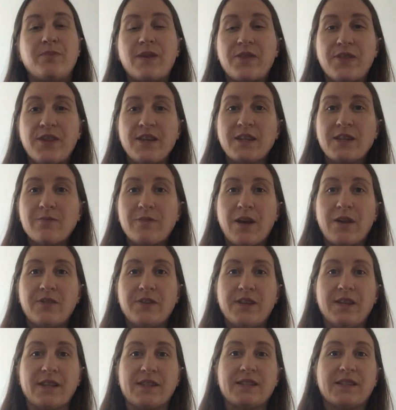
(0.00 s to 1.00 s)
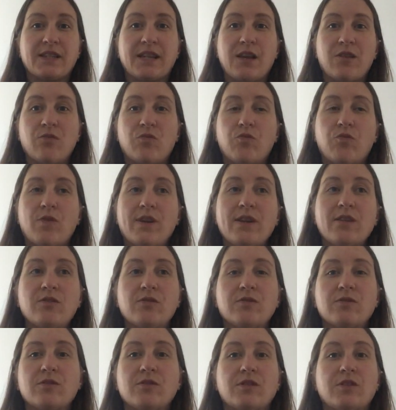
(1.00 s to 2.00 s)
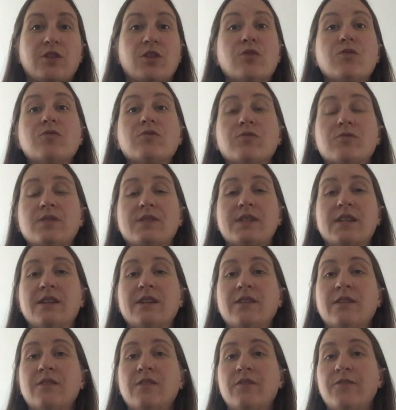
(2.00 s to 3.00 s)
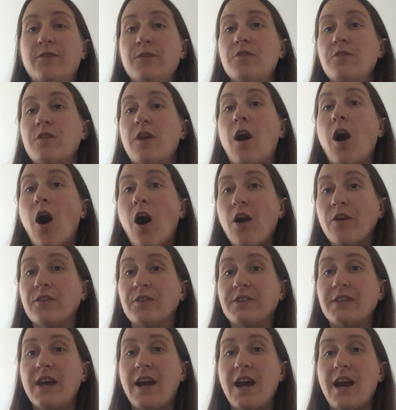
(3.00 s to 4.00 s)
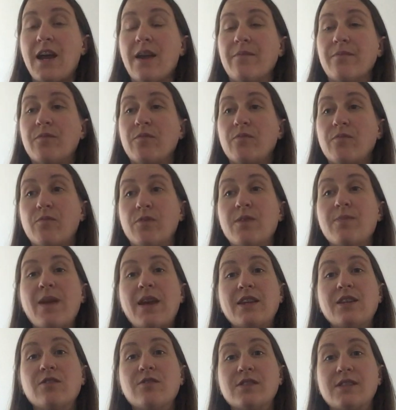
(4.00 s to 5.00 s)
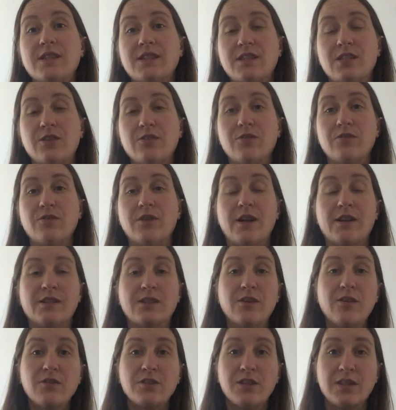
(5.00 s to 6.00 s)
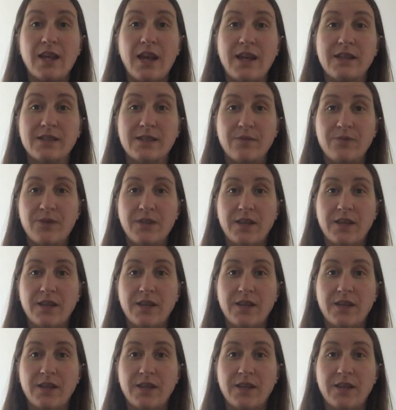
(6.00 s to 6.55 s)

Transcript: think about this again. We don't use food all the time. We may use it to associate